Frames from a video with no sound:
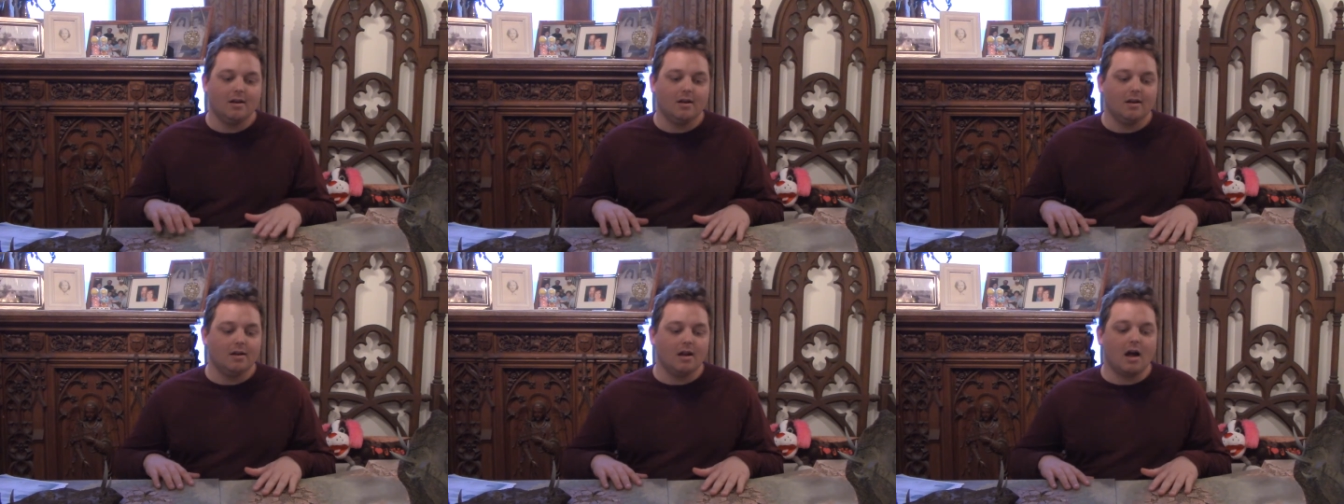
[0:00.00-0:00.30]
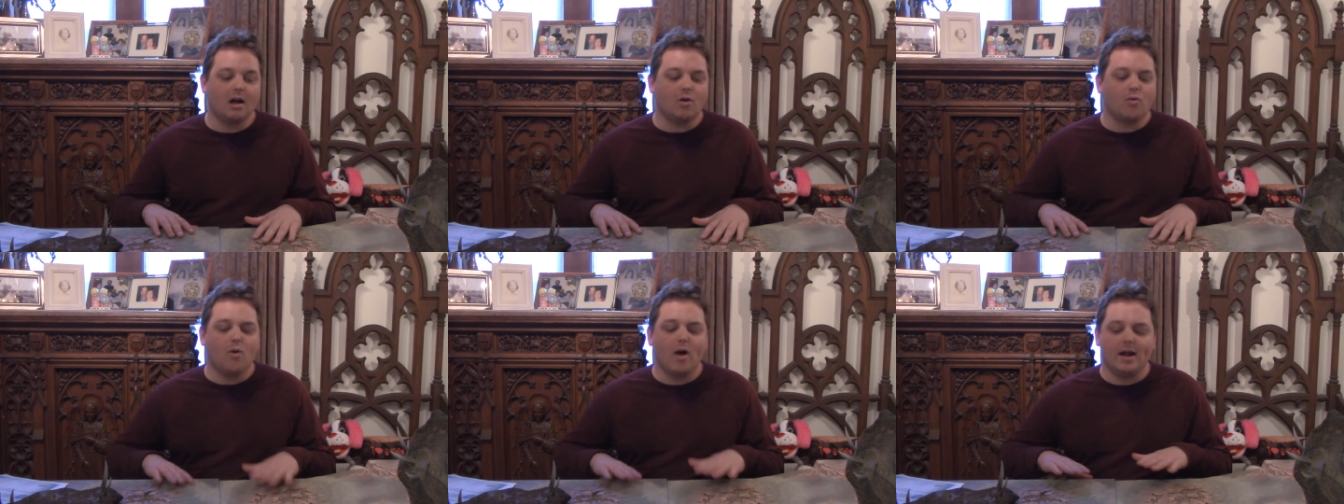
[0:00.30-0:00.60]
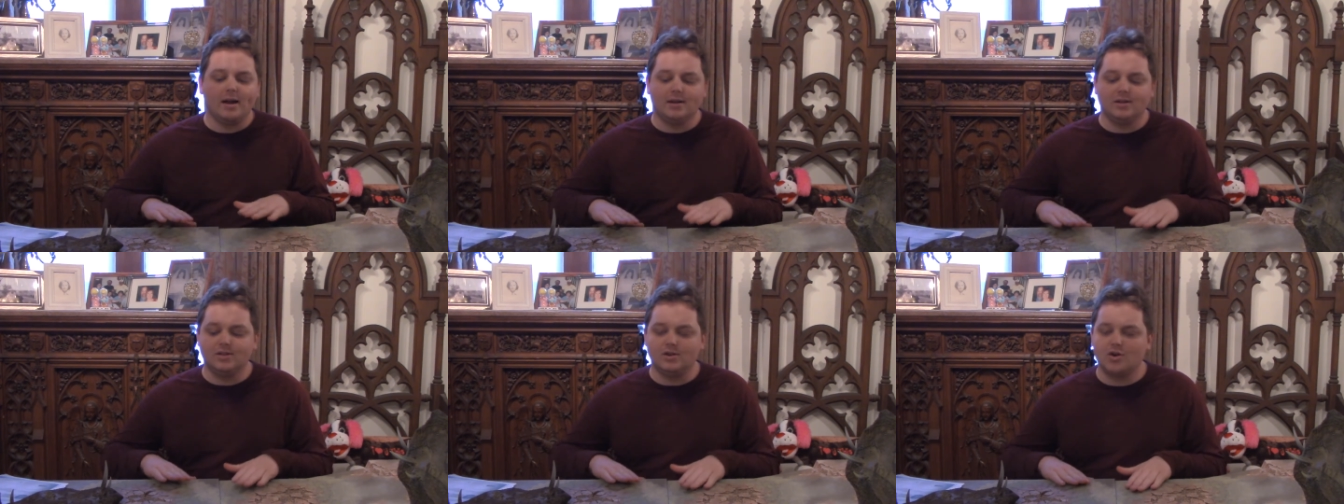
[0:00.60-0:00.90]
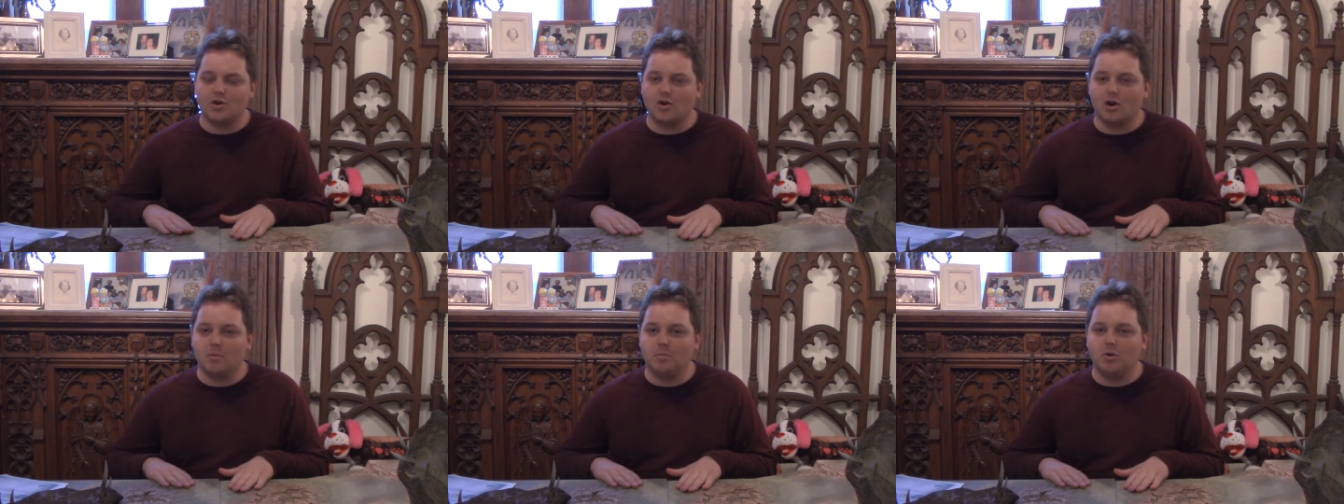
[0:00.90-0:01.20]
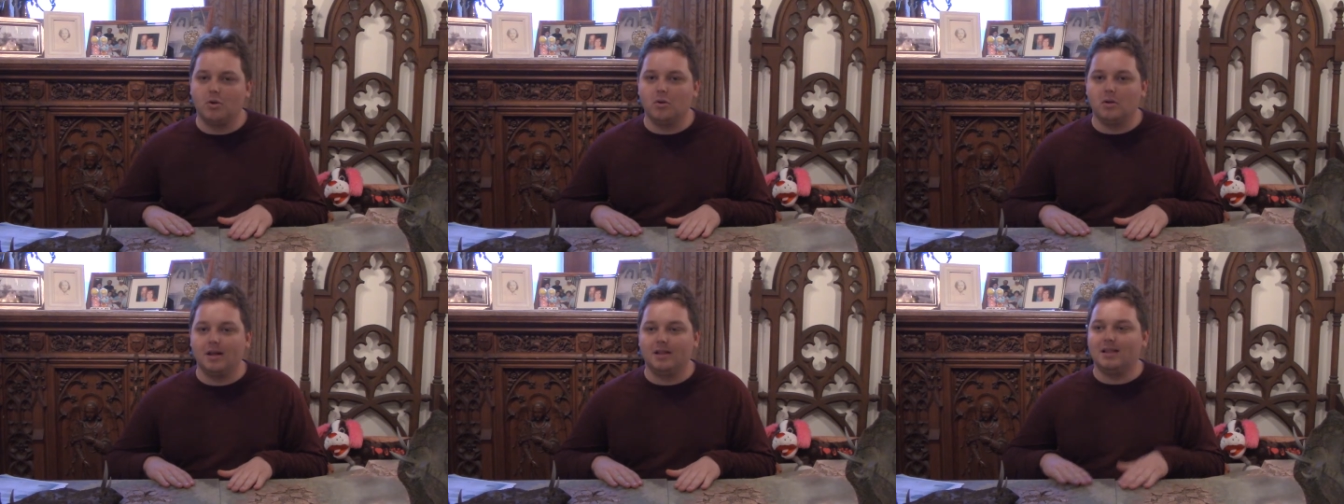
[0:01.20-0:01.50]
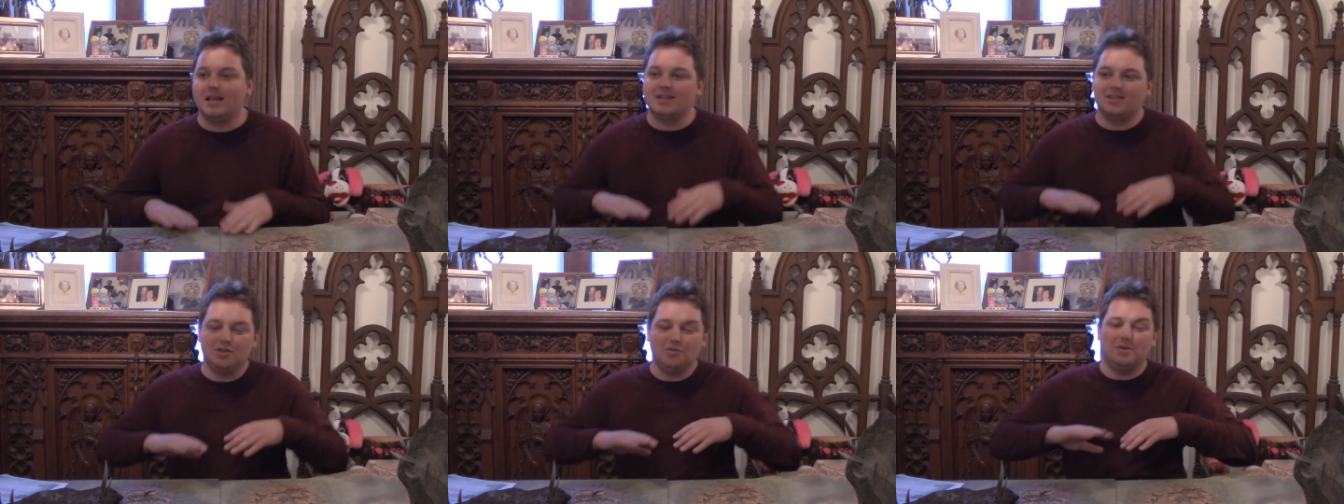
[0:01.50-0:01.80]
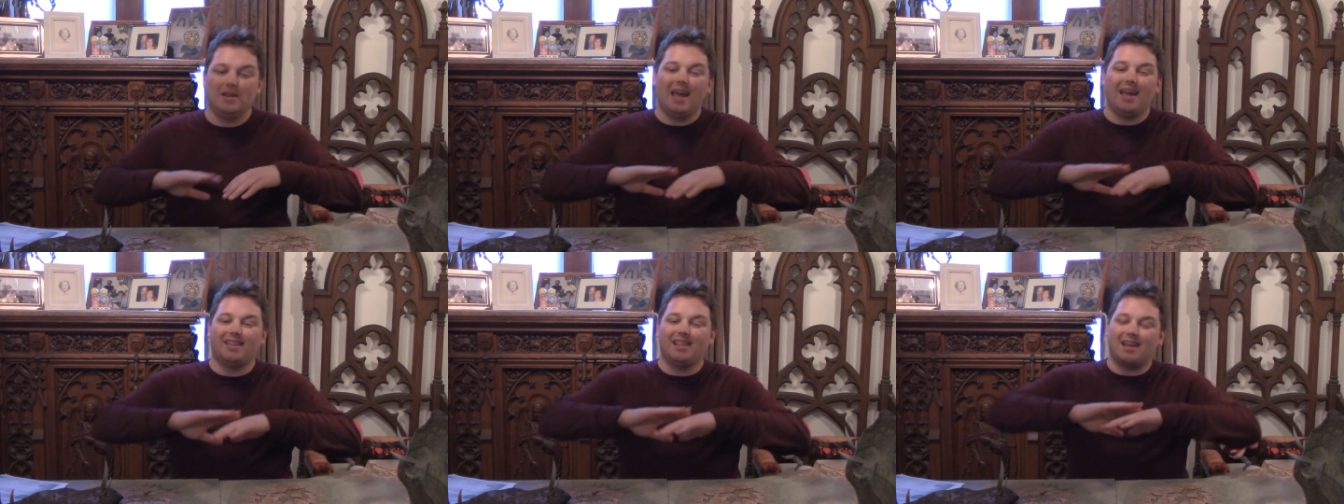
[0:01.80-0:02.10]
not quite as durable unless you
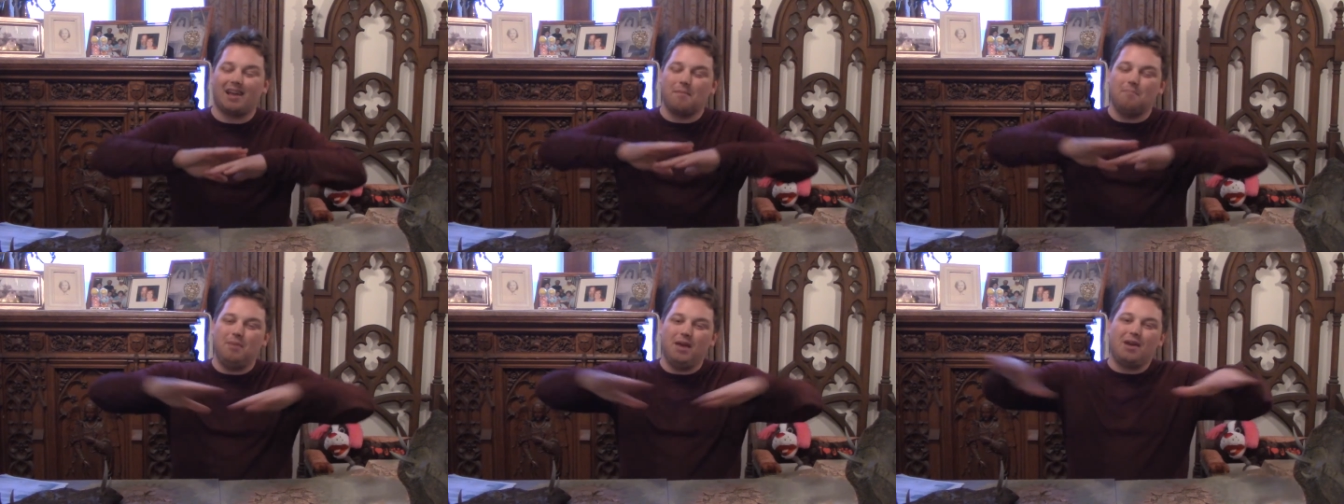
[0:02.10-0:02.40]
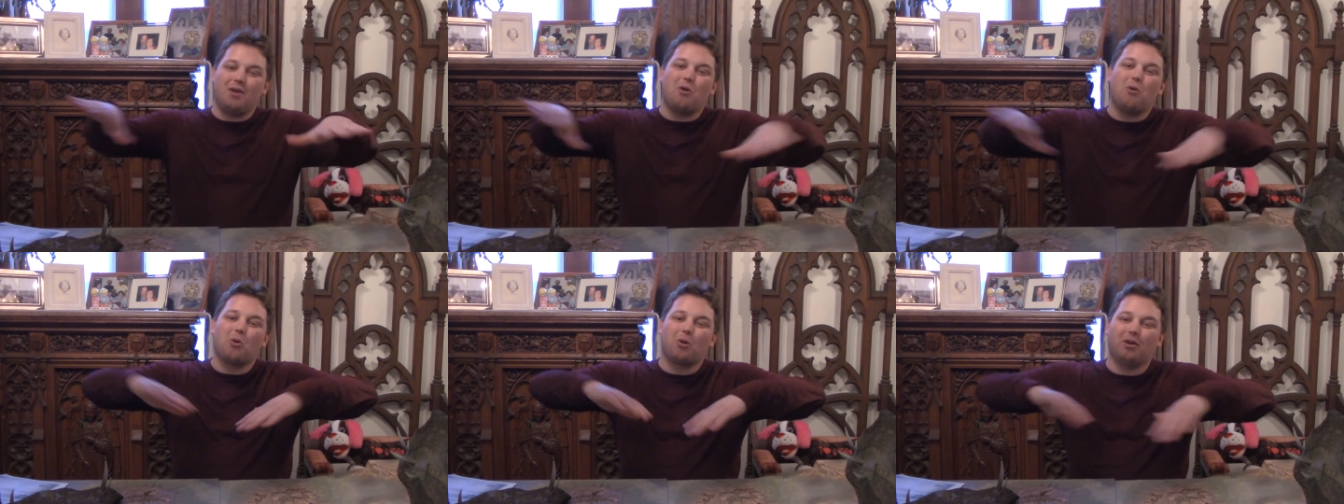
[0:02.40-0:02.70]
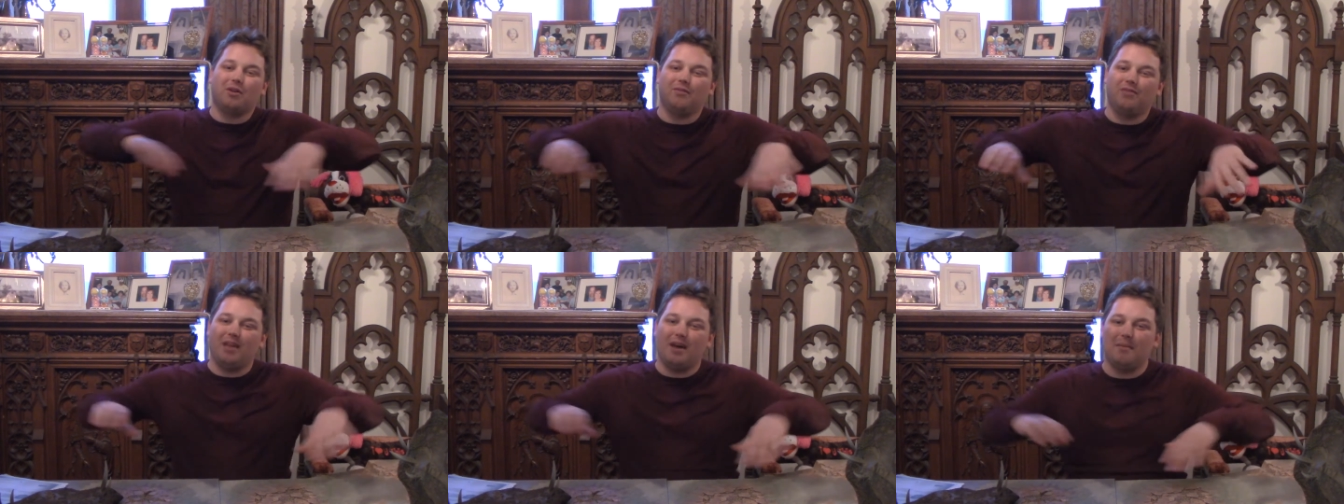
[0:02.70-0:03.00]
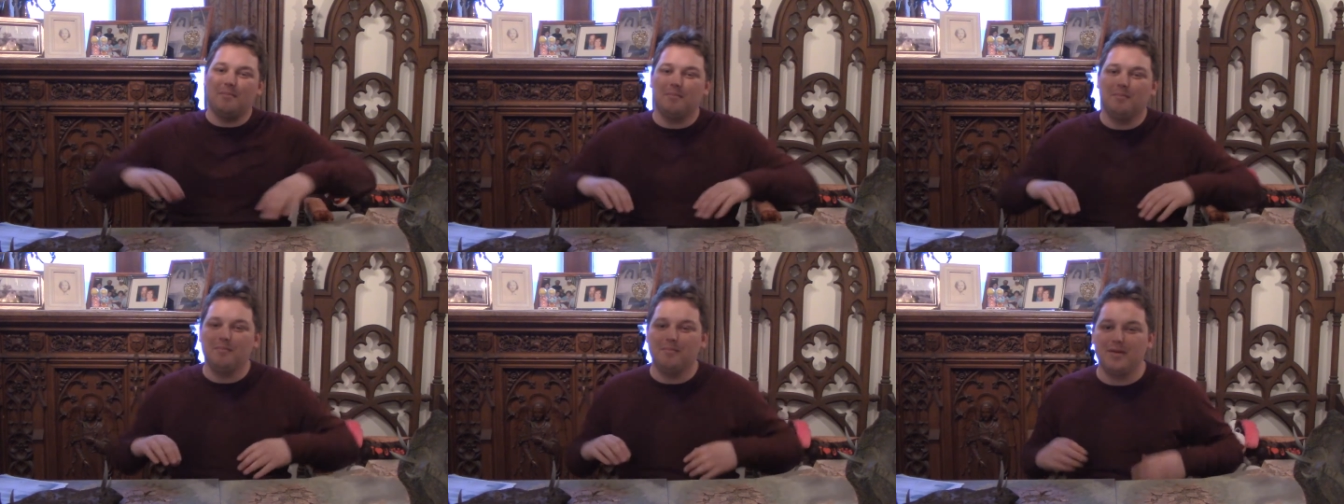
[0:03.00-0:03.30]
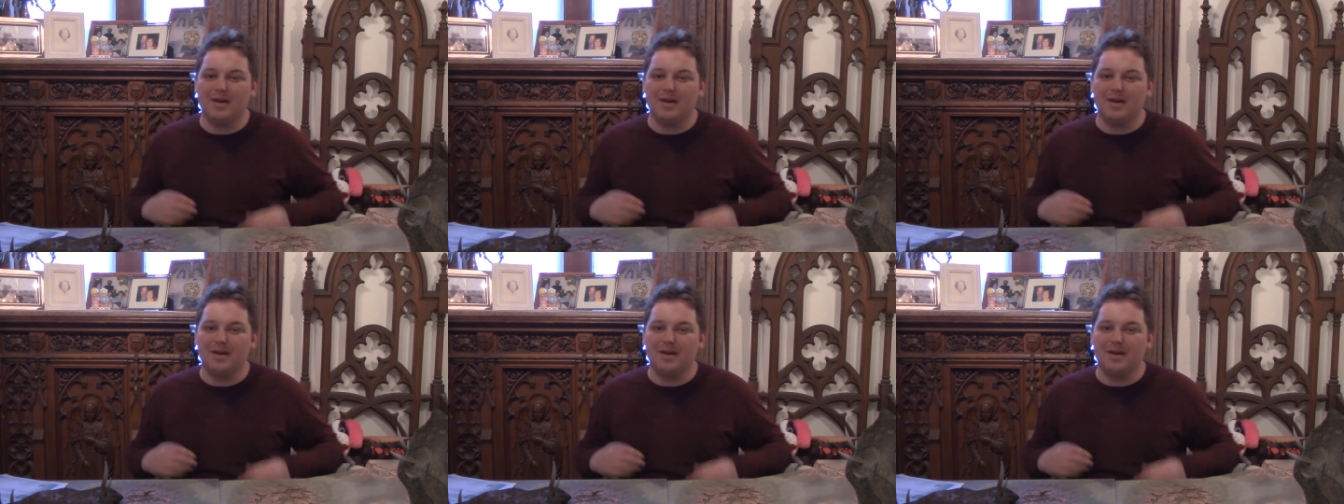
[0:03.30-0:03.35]
take like a big horde of them.